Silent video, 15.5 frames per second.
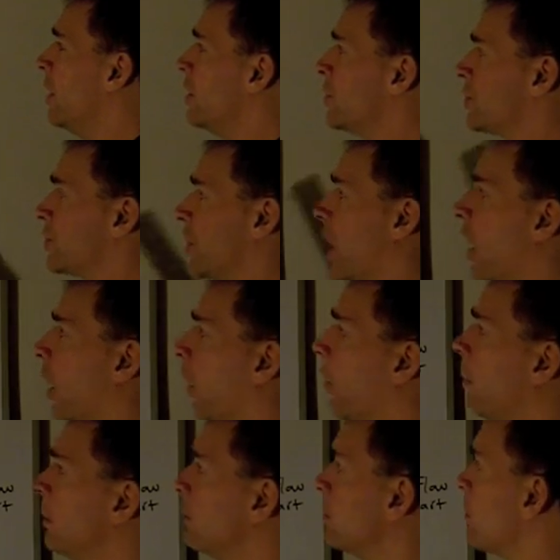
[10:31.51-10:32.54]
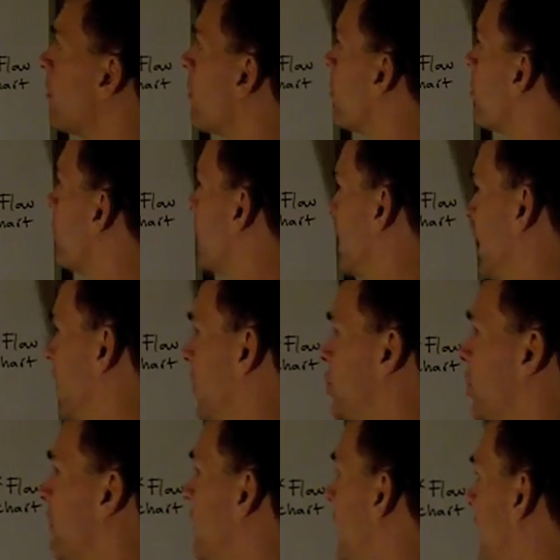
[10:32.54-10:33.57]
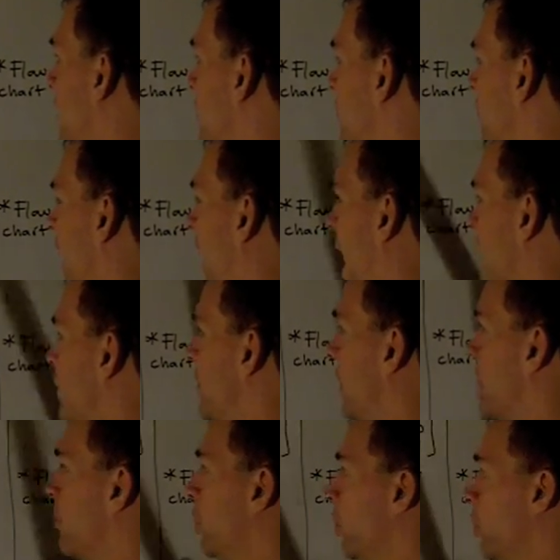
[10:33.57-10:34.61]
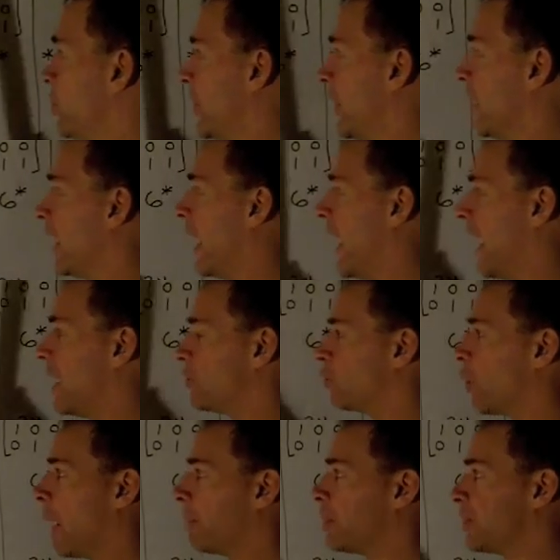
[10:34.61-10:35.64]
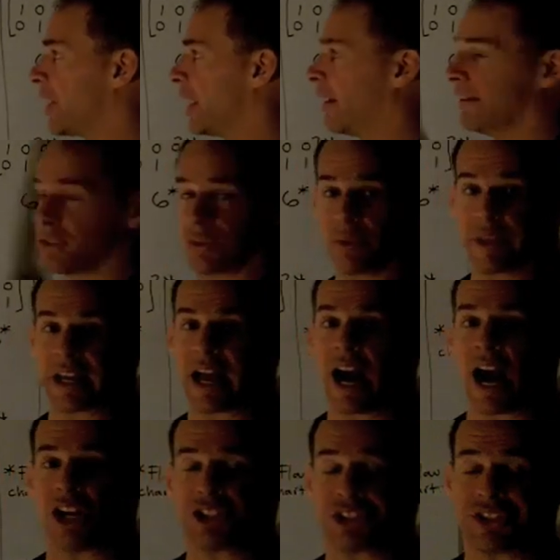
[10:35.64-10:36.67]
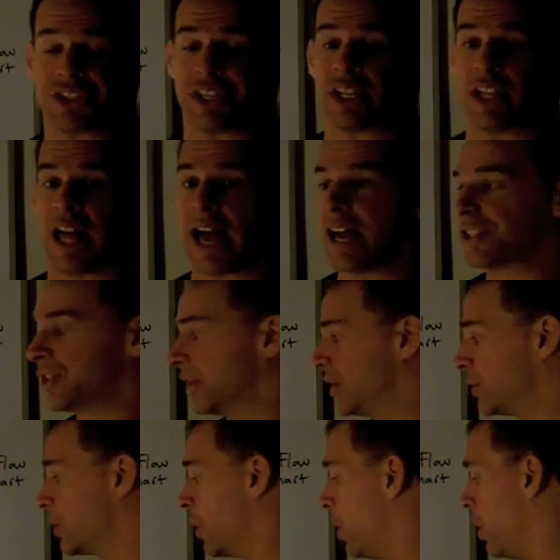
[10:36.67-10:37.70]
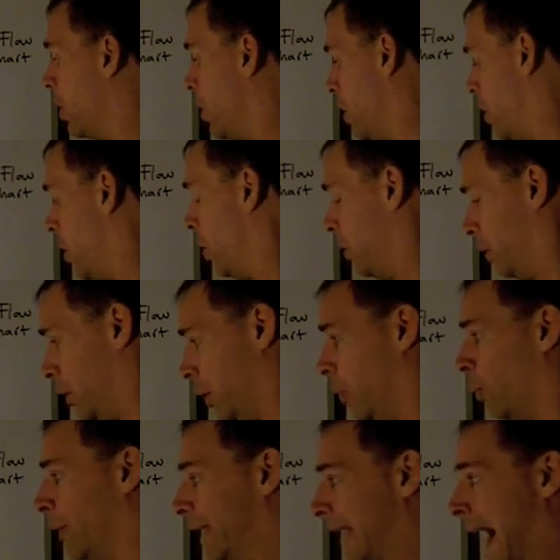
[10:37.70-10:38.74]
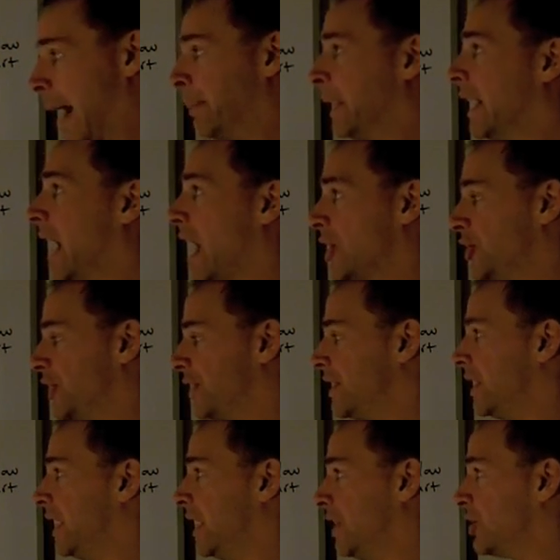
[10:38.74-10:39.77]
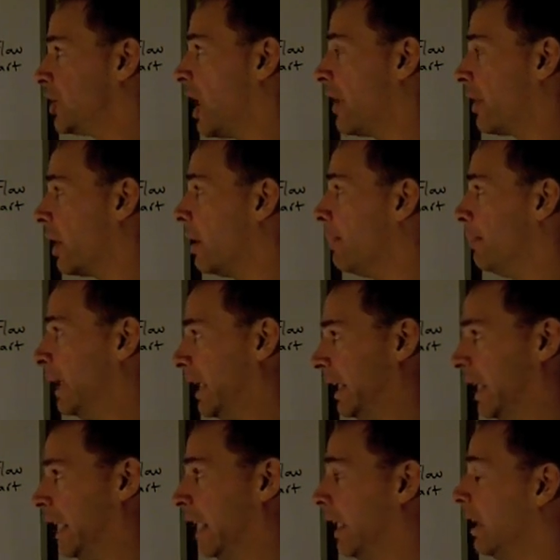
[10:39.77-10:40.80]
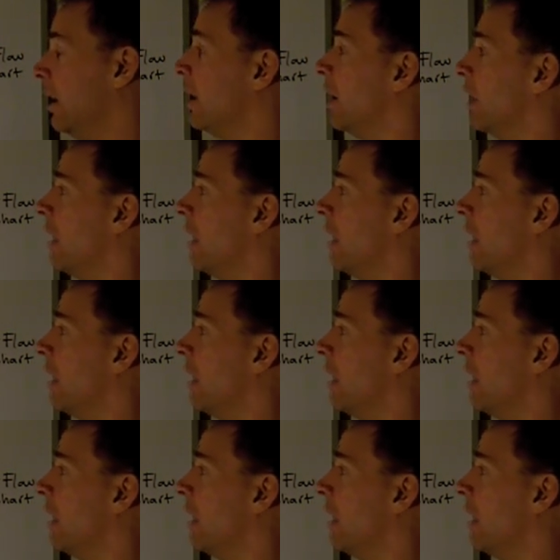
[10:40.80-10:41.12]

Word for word: So each of these x that I'm using as representatives for the conjugacy classes will not be conjugate to each other, meaning